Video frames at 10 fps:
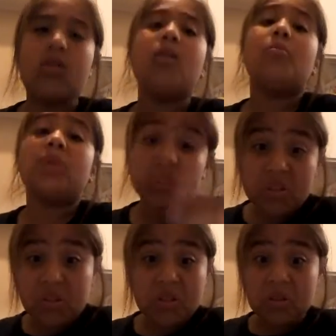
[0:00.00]
Oh my.
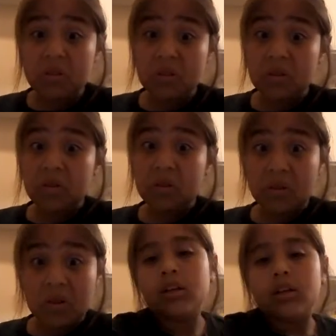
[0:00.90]
Oh.
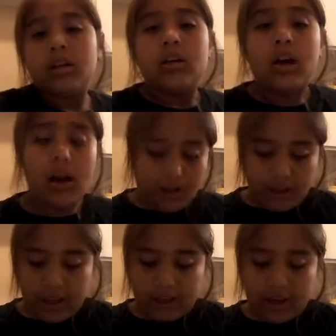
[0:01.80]

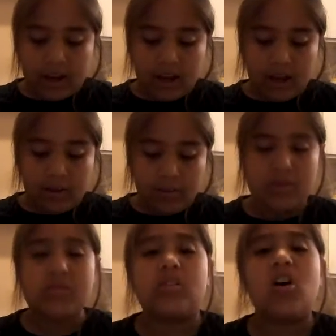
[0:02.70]
Okay.
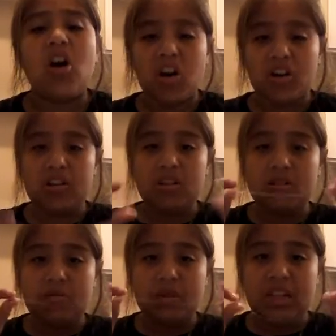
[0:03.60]
It was hard
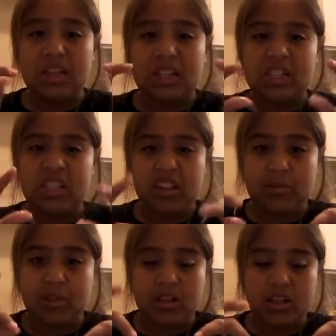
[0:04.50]
putting the
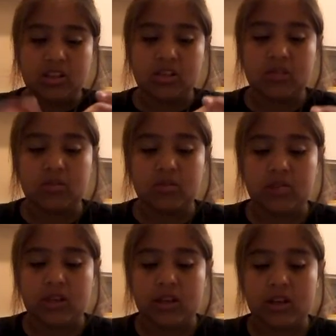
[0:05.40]
slime in there, so
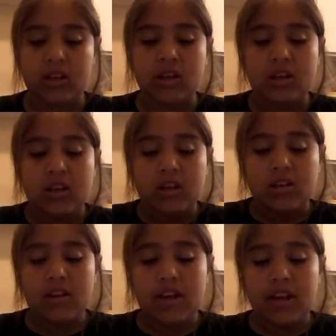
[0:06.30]

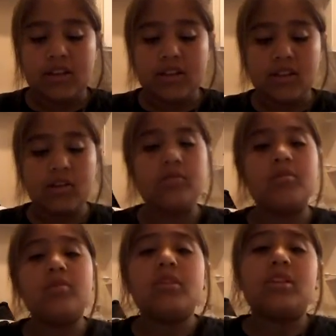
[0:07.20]
yeah. Okay, so
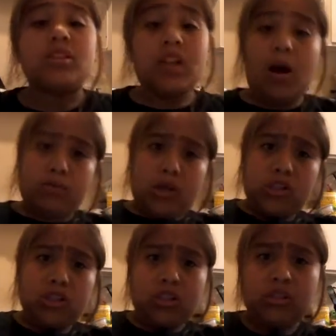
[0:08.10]
stop
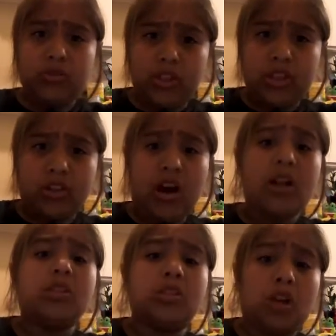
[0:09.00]
watching this video
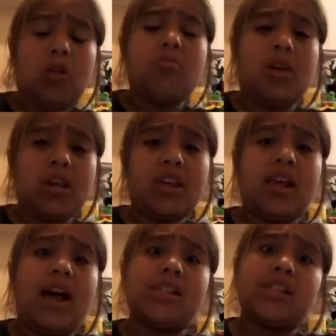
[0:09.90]
and start making that